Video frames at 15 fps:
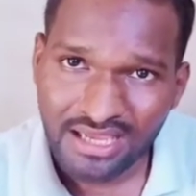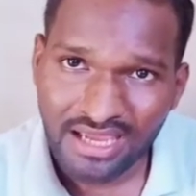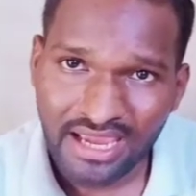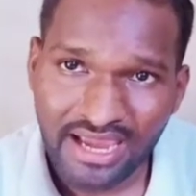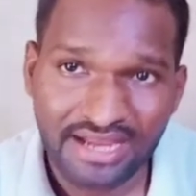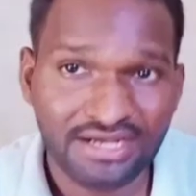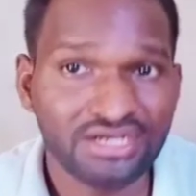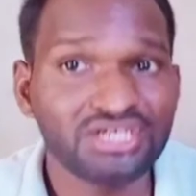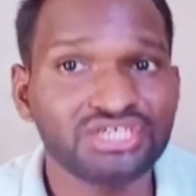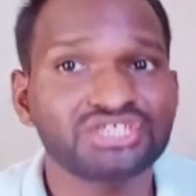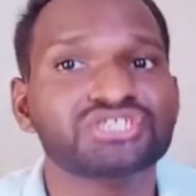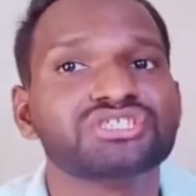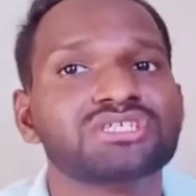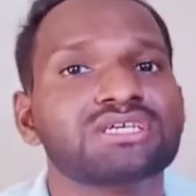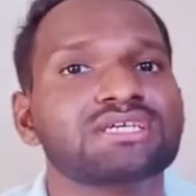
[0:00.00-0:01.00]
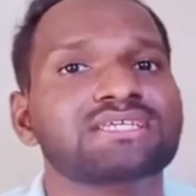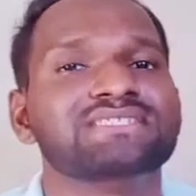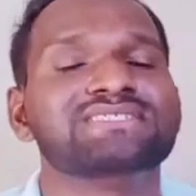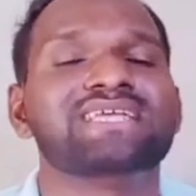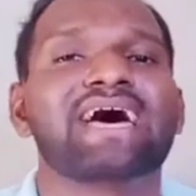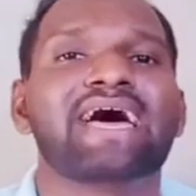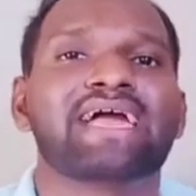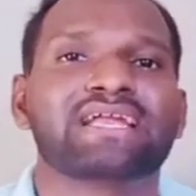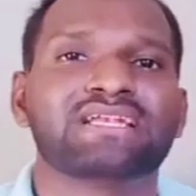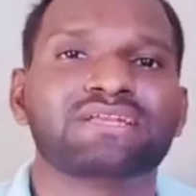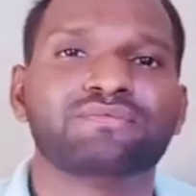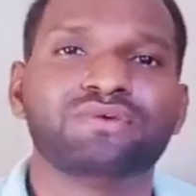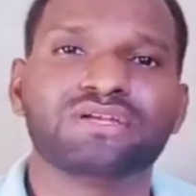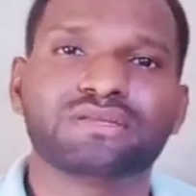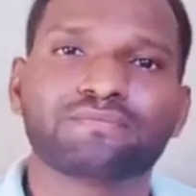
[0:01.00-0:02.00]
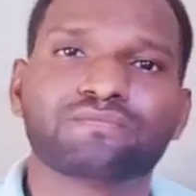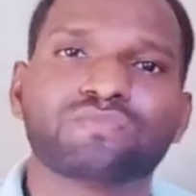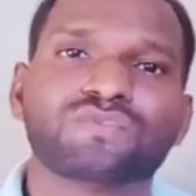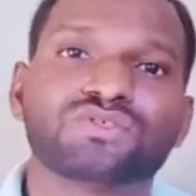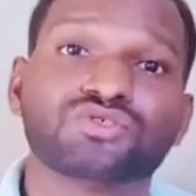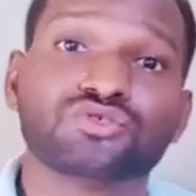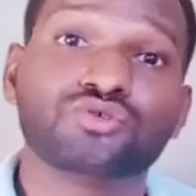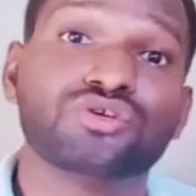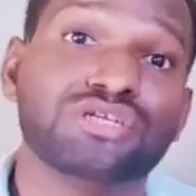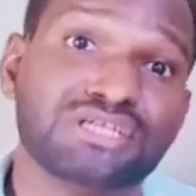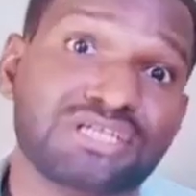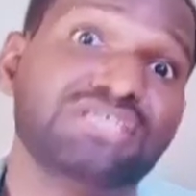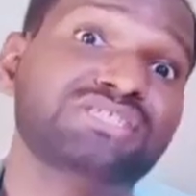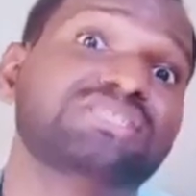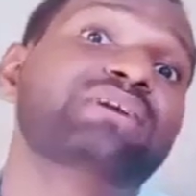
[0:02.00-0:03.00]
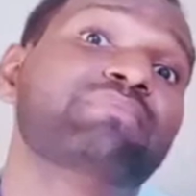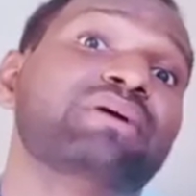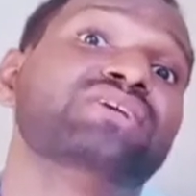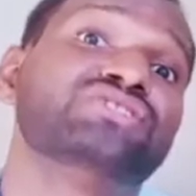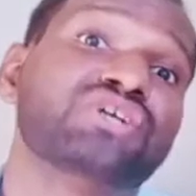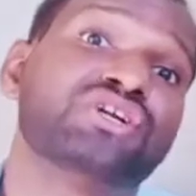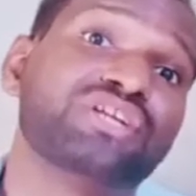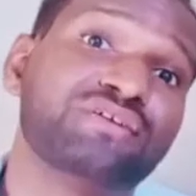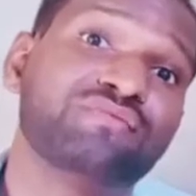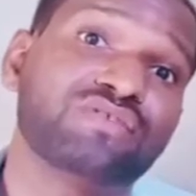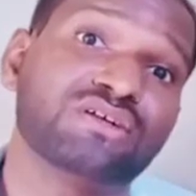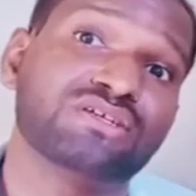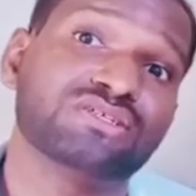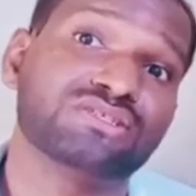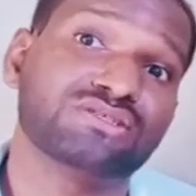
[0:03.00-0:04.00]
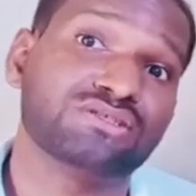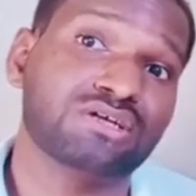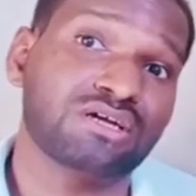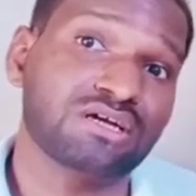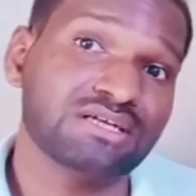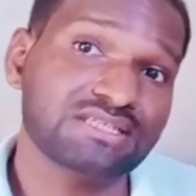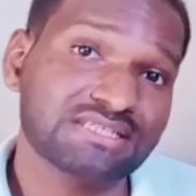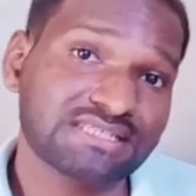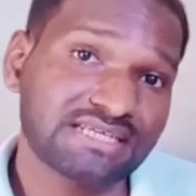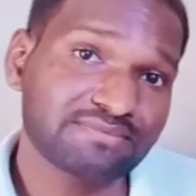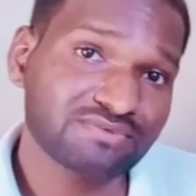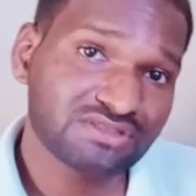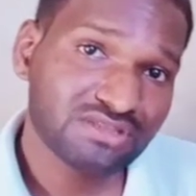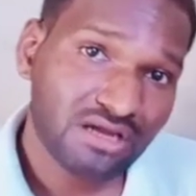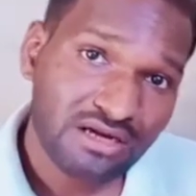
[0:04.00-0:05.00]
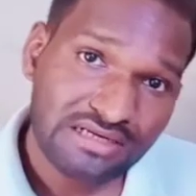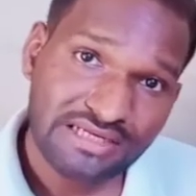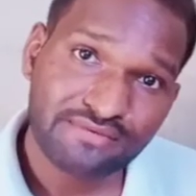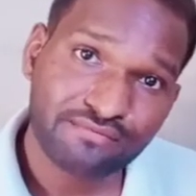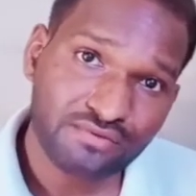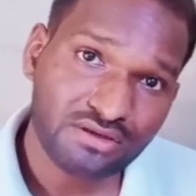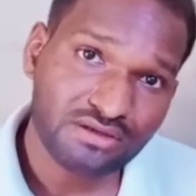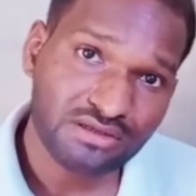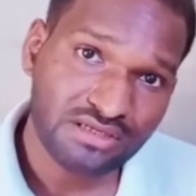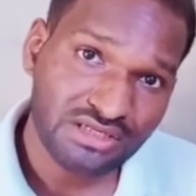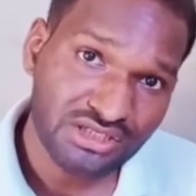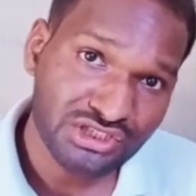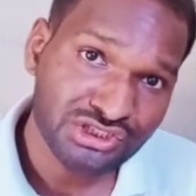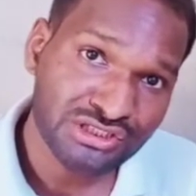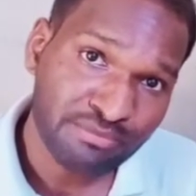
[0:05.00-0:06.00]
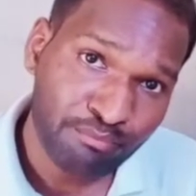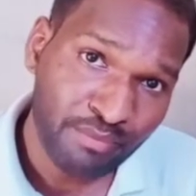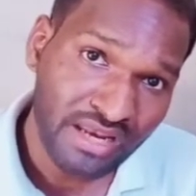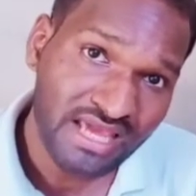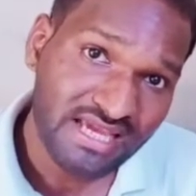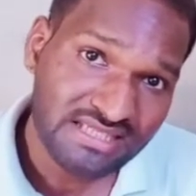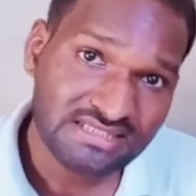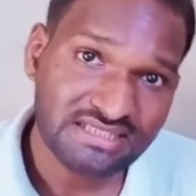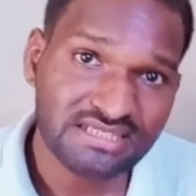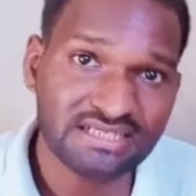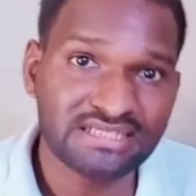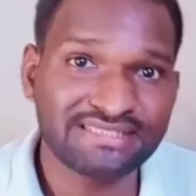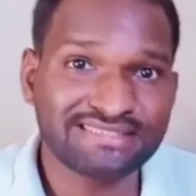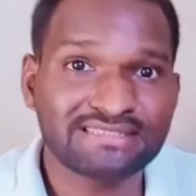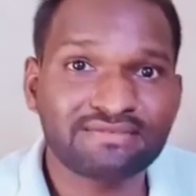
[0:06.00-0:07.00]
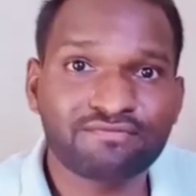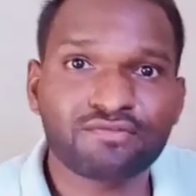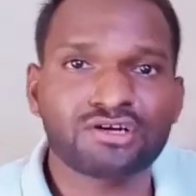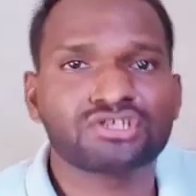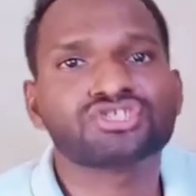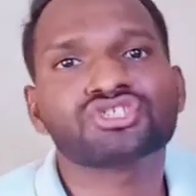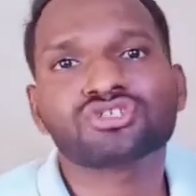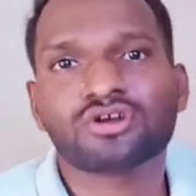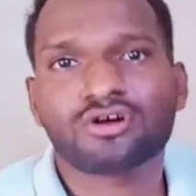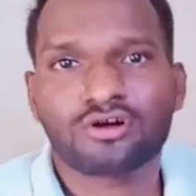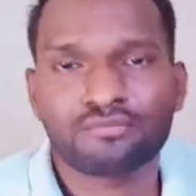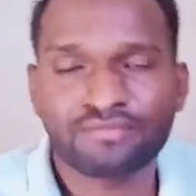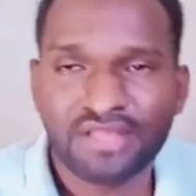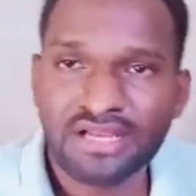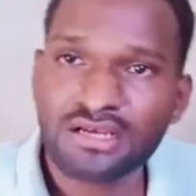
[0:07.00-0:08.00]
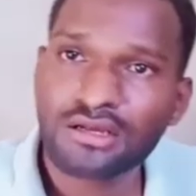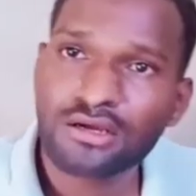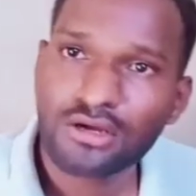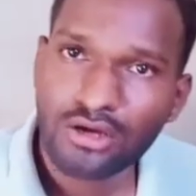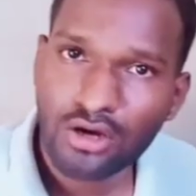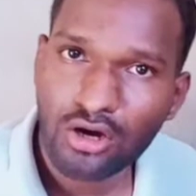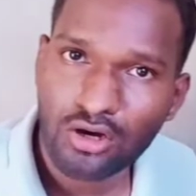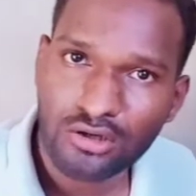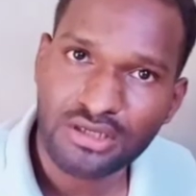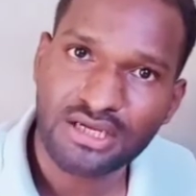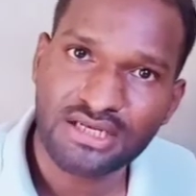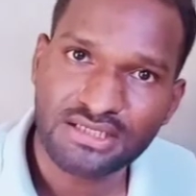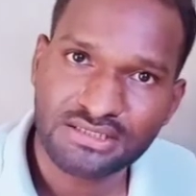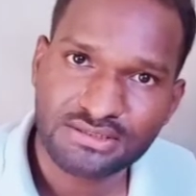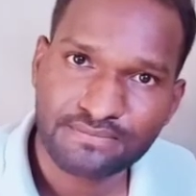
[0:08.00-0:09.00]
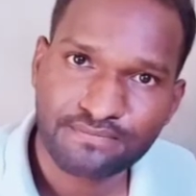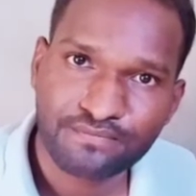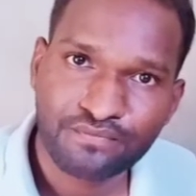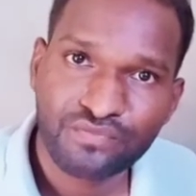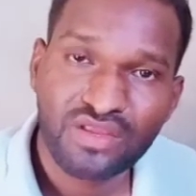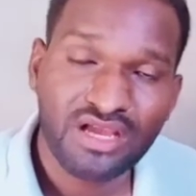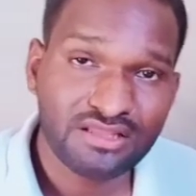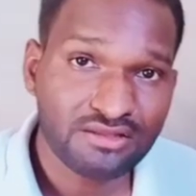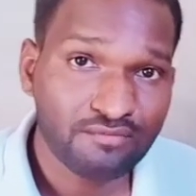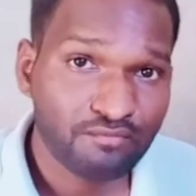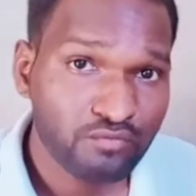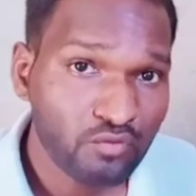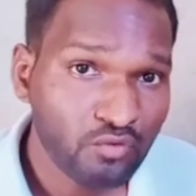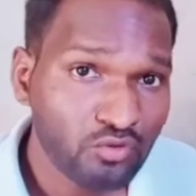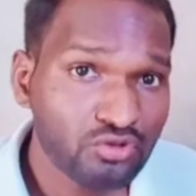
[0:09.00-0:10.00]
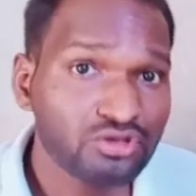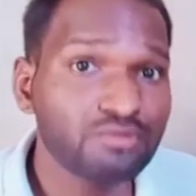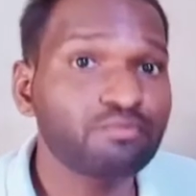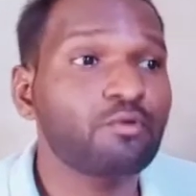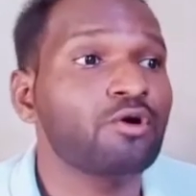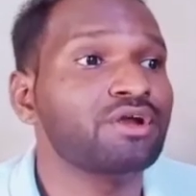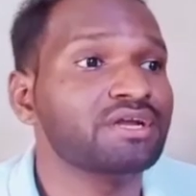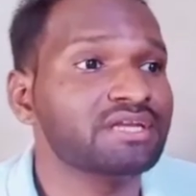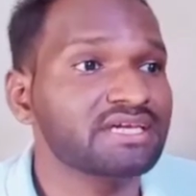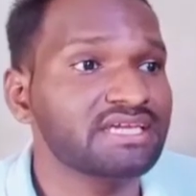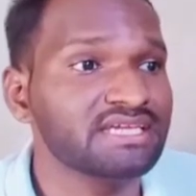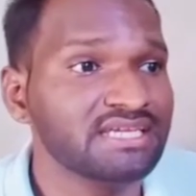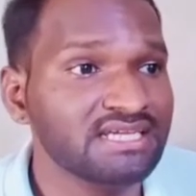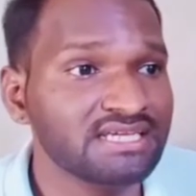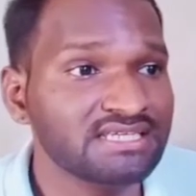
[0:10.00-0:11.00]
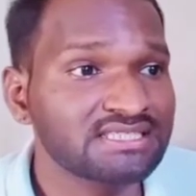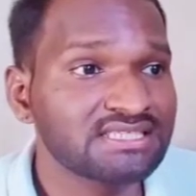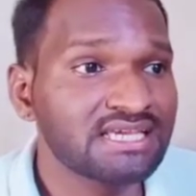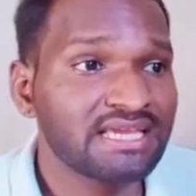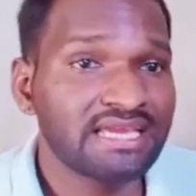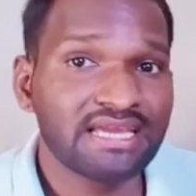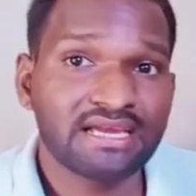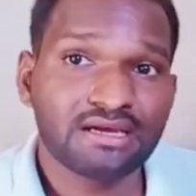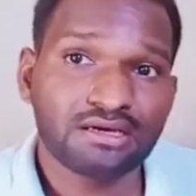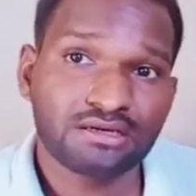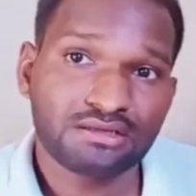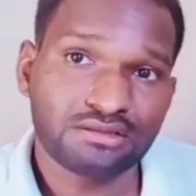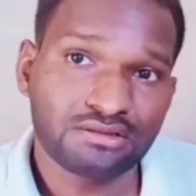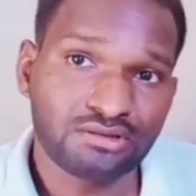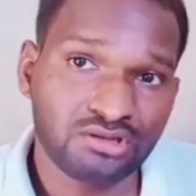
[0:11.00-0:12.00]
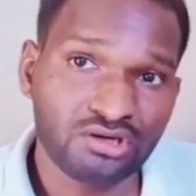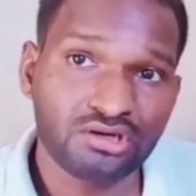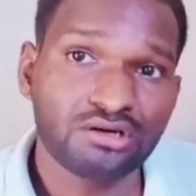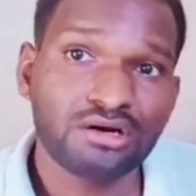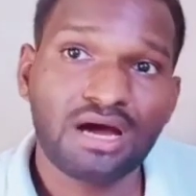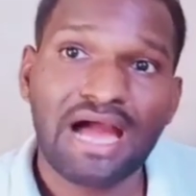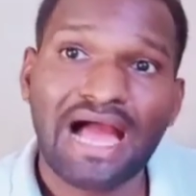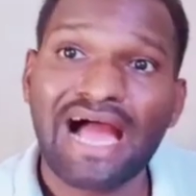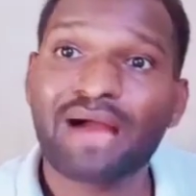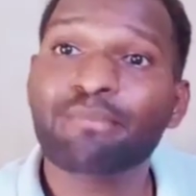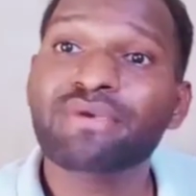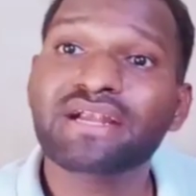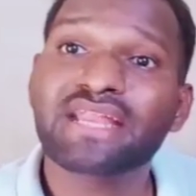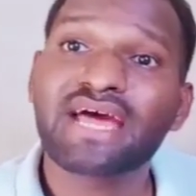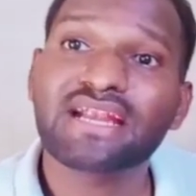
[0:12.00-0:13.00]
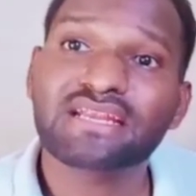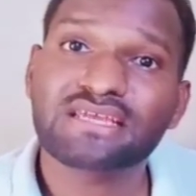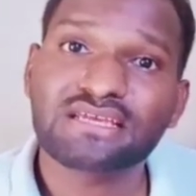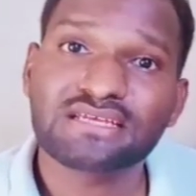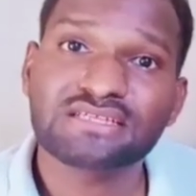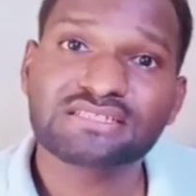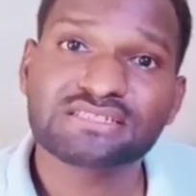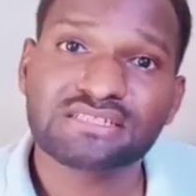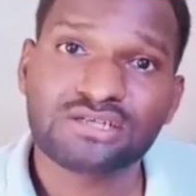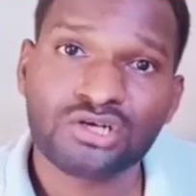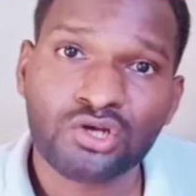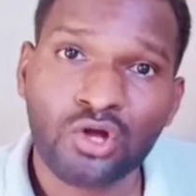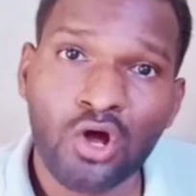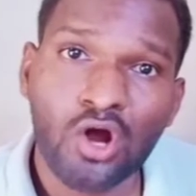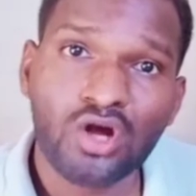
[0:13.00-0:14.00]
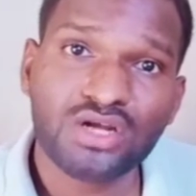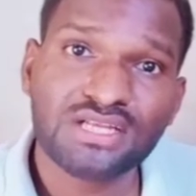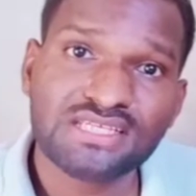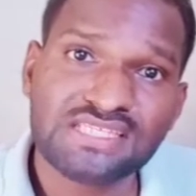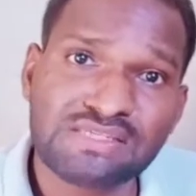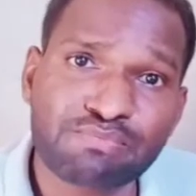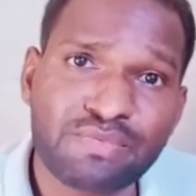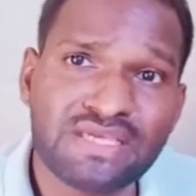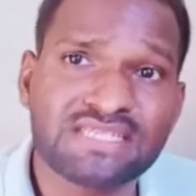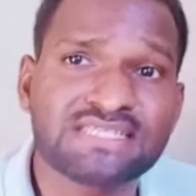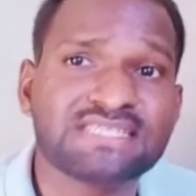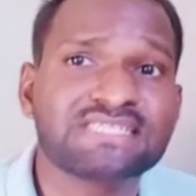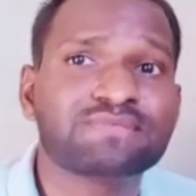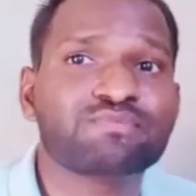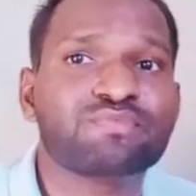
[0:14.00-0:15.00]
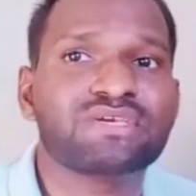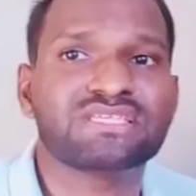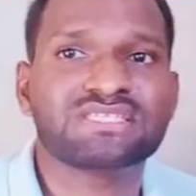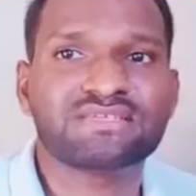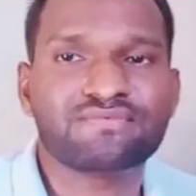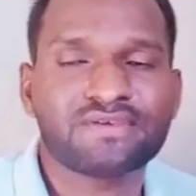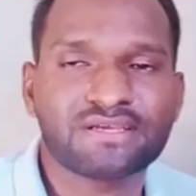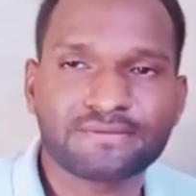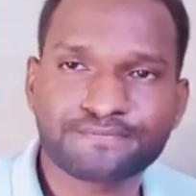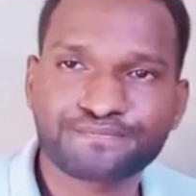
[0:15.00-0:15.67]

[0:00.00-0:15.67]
and niche is the activity. So it is the major difference. The concepts are different. It is the place, it is the function of that organism. And the fourth point is the habitat is not species specific